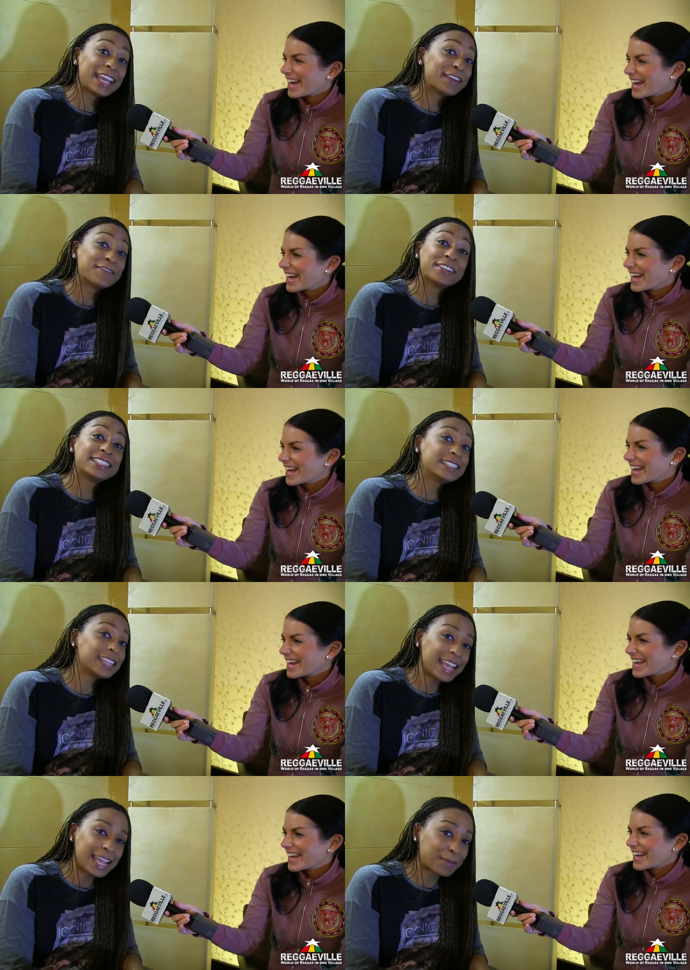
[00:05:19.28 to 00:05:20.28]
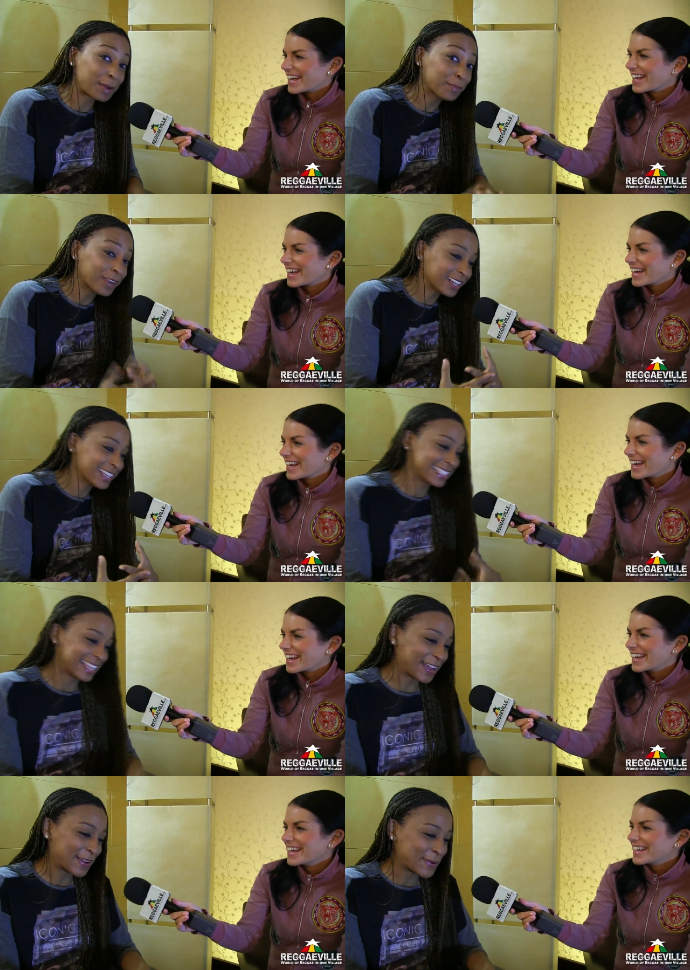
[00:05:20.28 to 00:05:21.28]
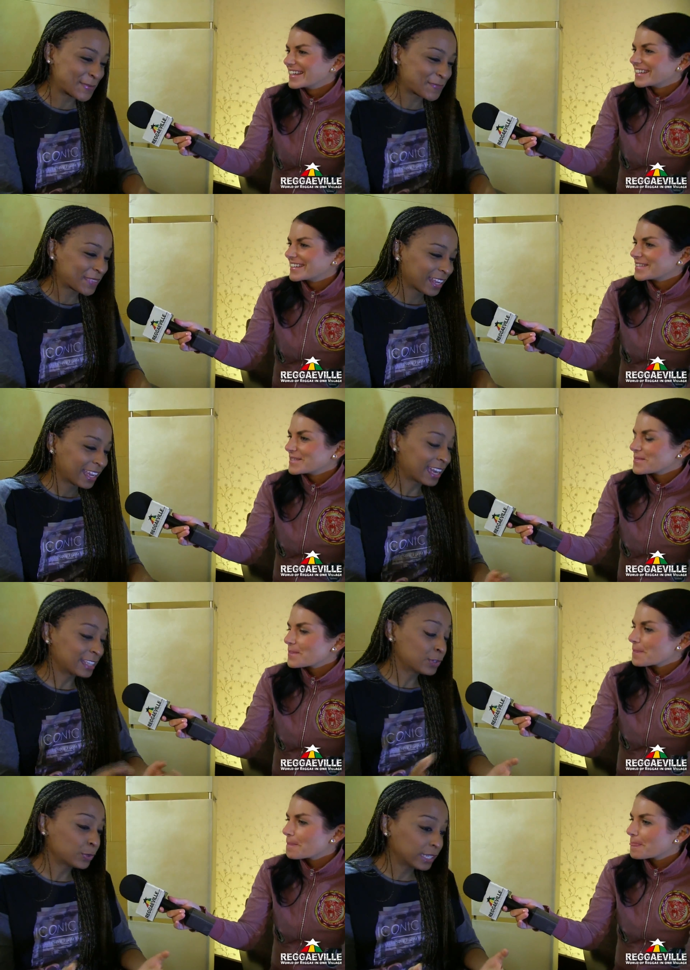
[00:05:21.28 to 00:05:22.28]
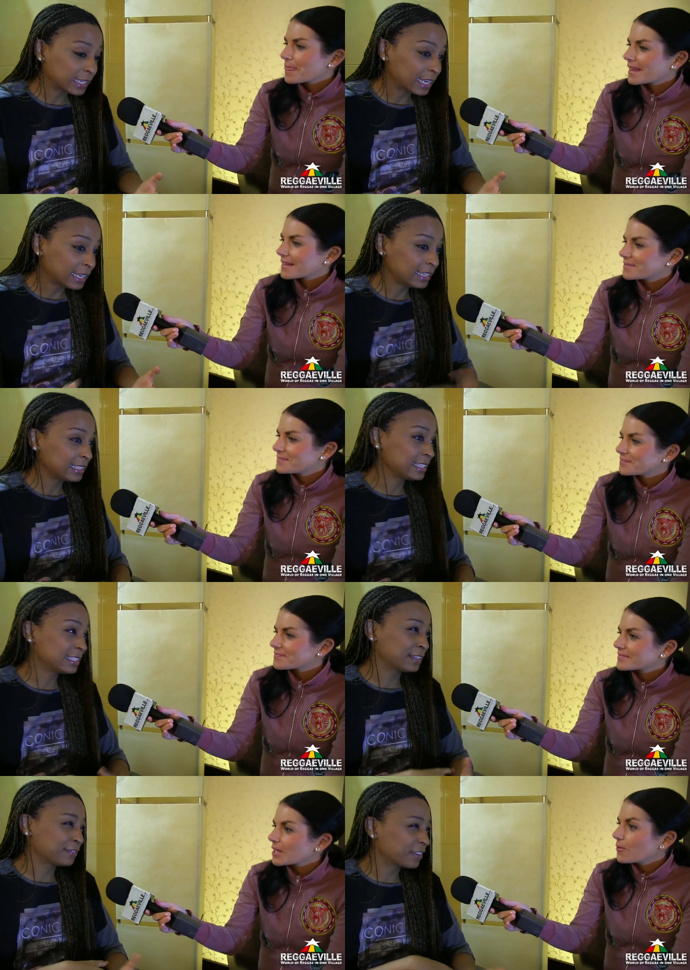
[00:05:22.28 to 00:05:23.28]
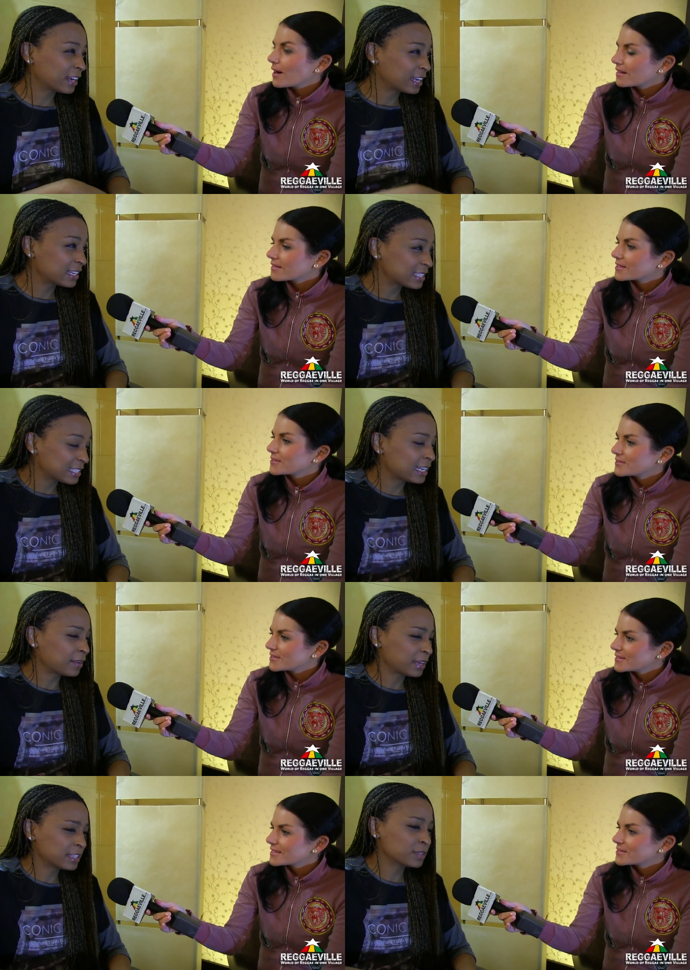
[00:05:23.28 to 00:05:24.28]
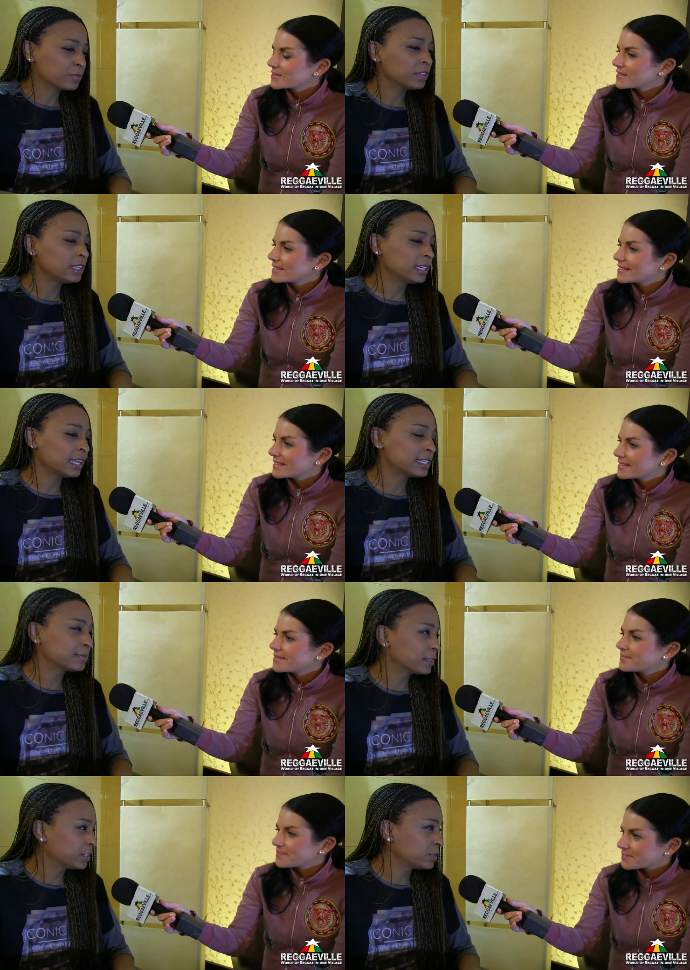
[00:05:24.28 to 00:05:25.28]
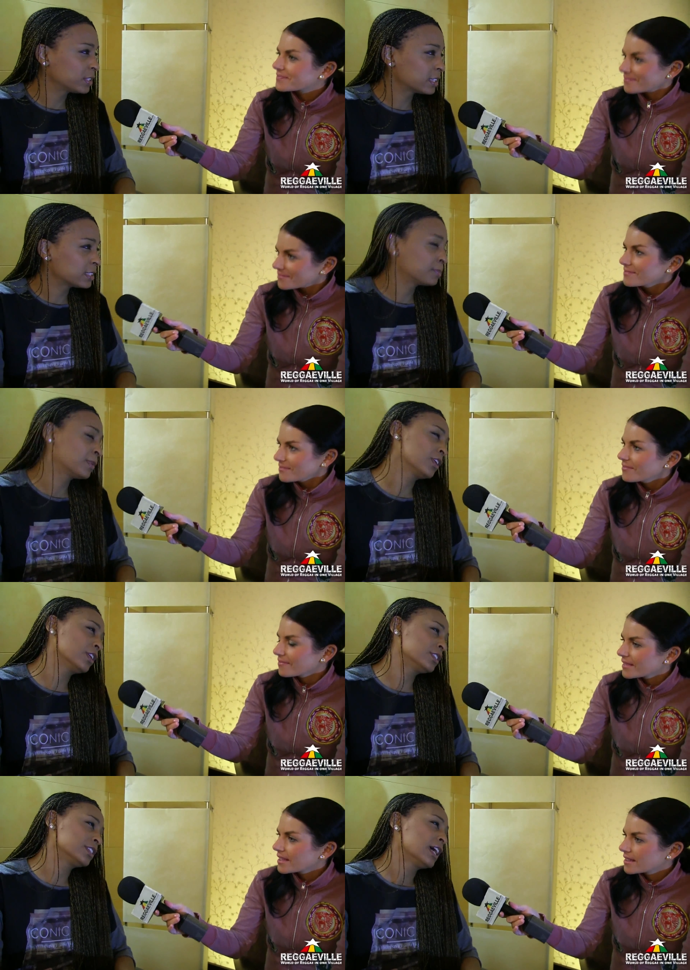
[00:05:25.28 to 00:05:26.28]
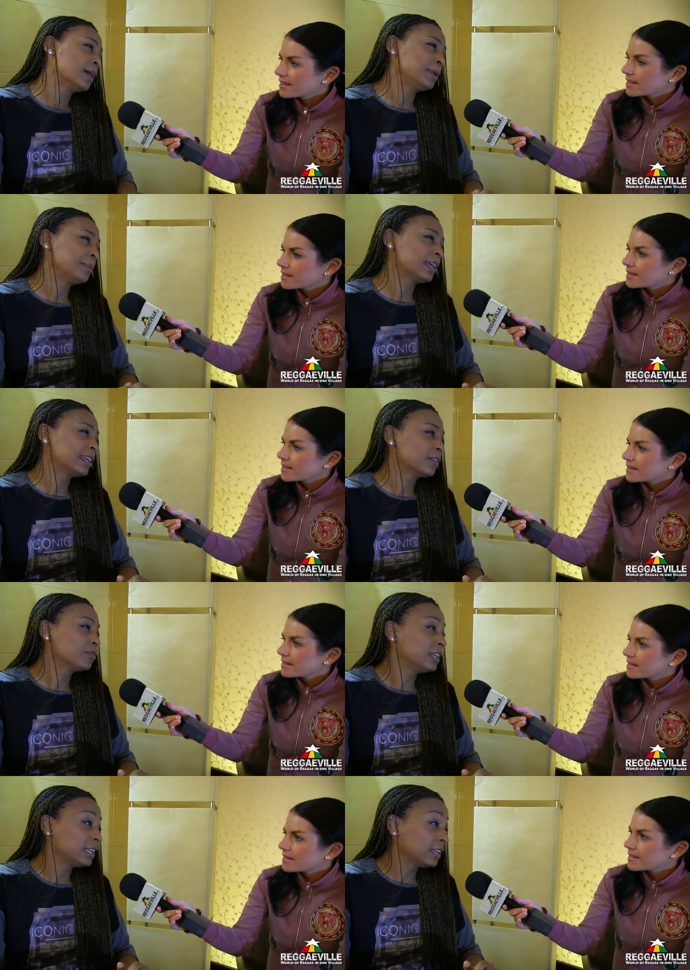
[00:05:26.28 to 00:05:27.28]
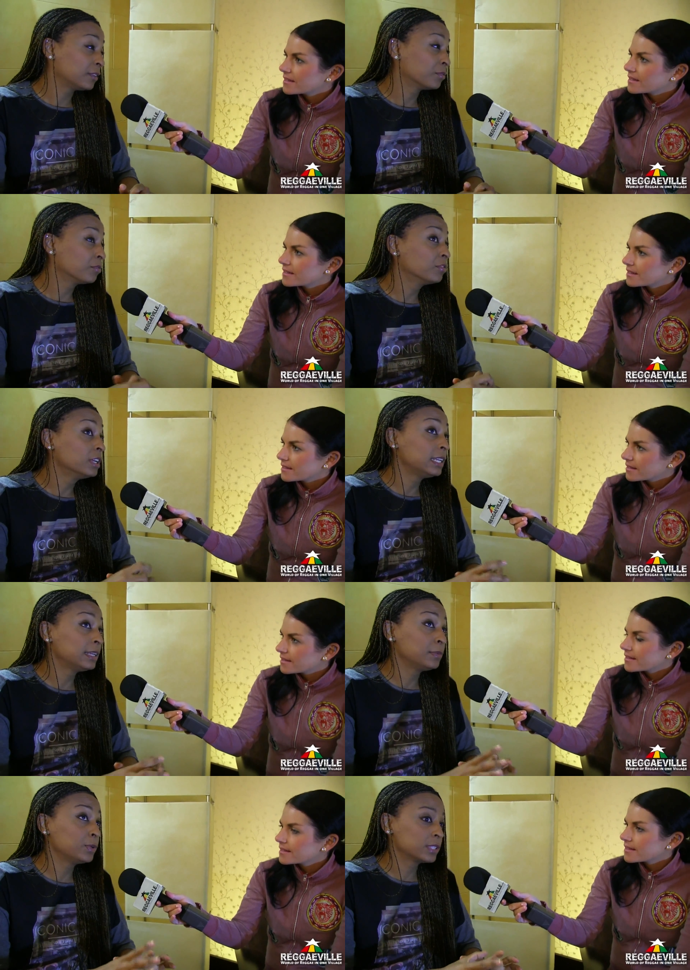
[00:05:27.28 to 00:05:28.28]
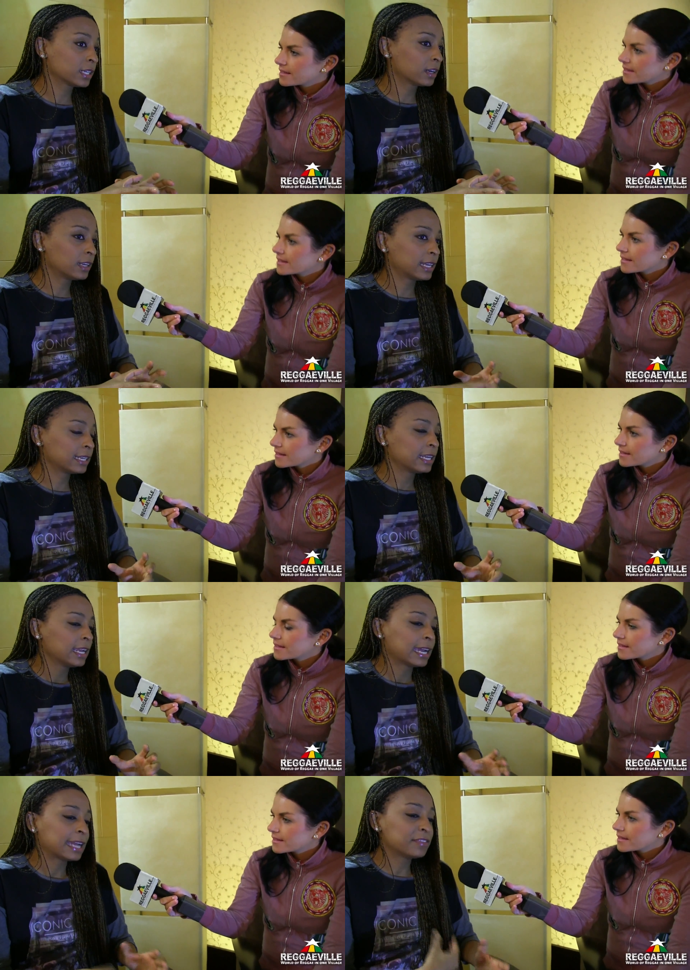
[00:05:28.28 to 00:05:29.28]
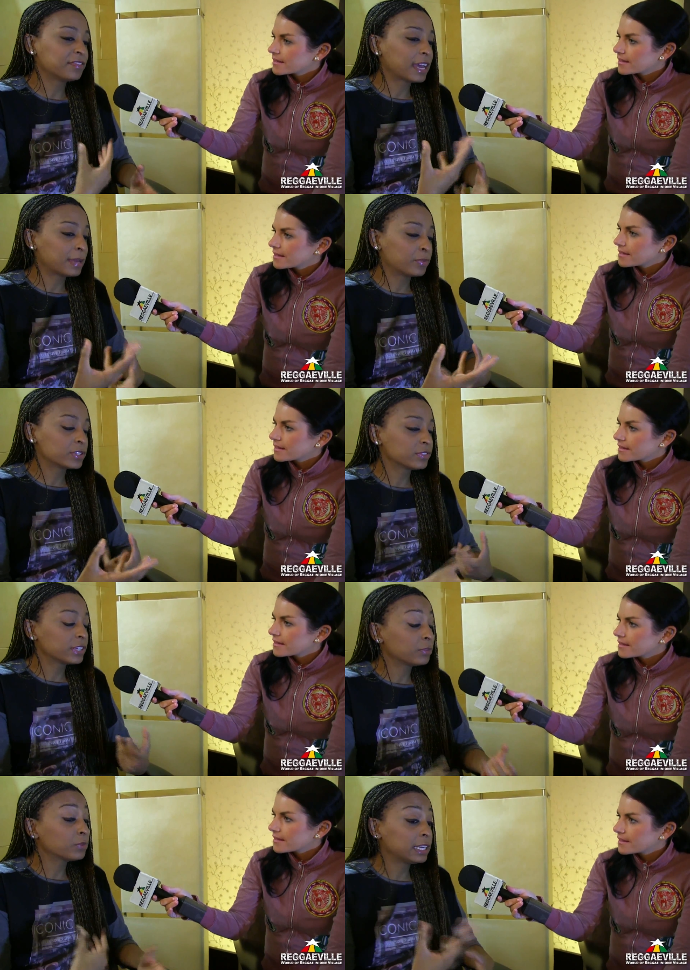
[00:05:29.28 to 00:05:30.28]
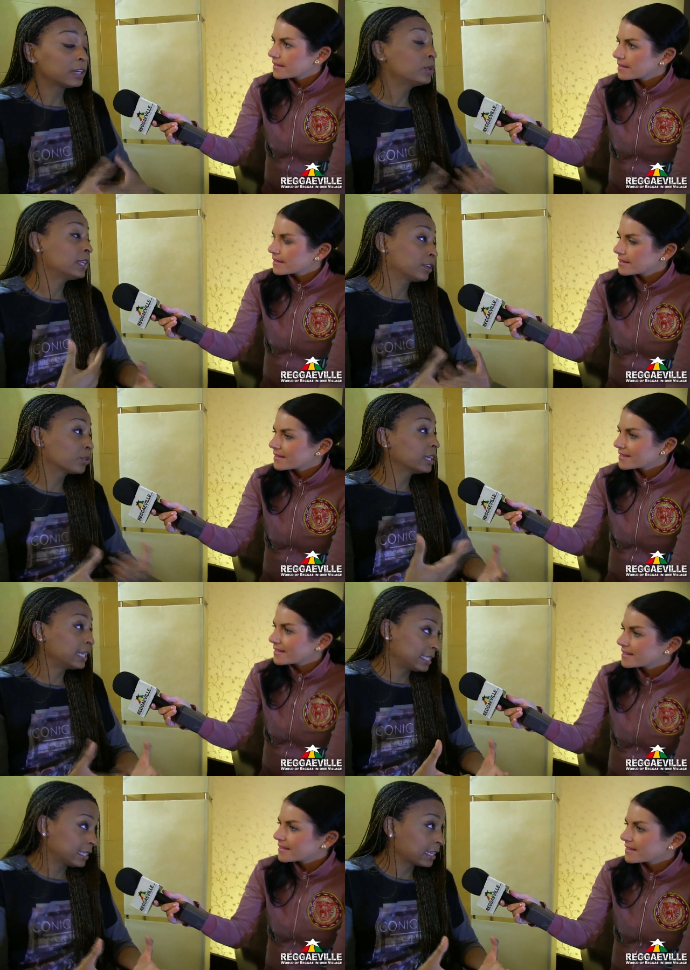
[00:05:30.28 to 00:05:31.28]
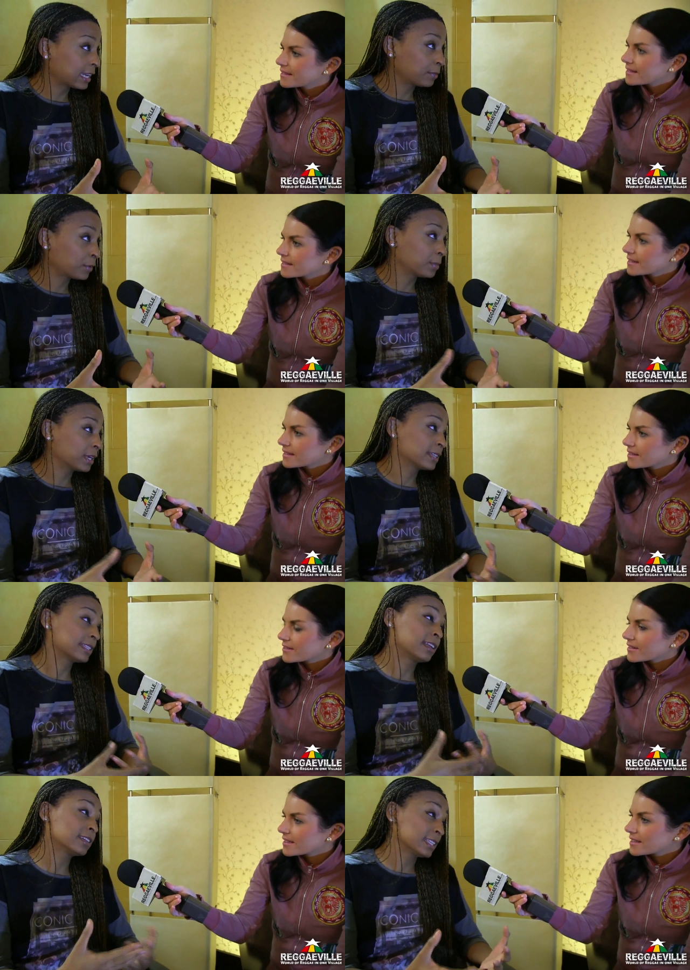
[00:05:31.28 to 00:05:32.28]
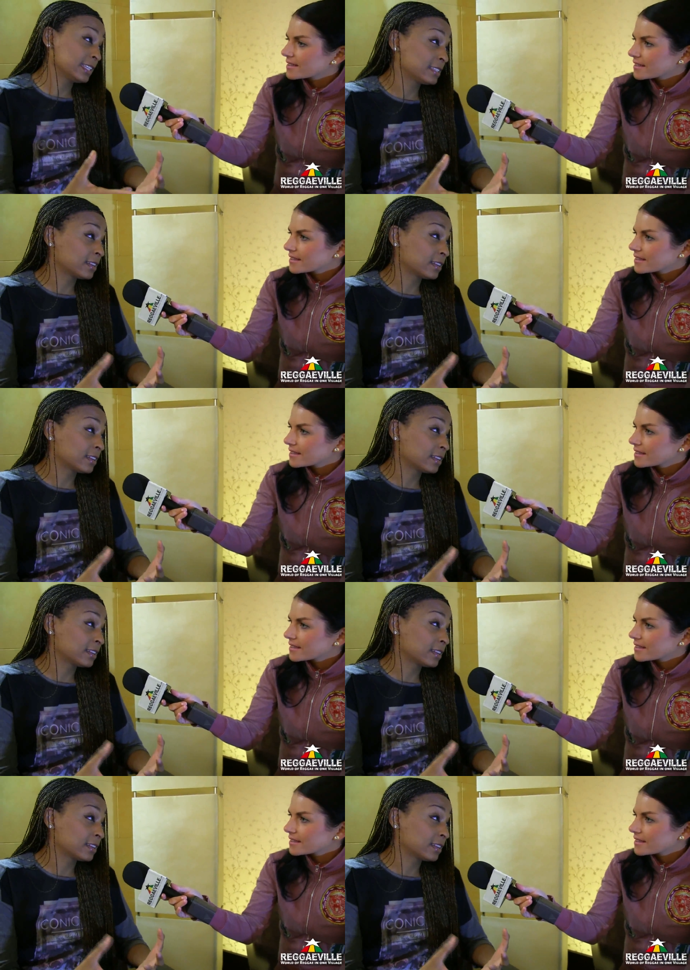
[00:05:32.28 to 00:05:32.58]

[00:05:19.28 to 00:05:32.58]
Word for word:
Speaker 1: every day, my brothers. Um, uh, Tony Kelly, DJ Frass, yeah, man, some really nice producers, Birch, people that are really, really musical, and and the vibe was re really cool in creating the album because a lot of these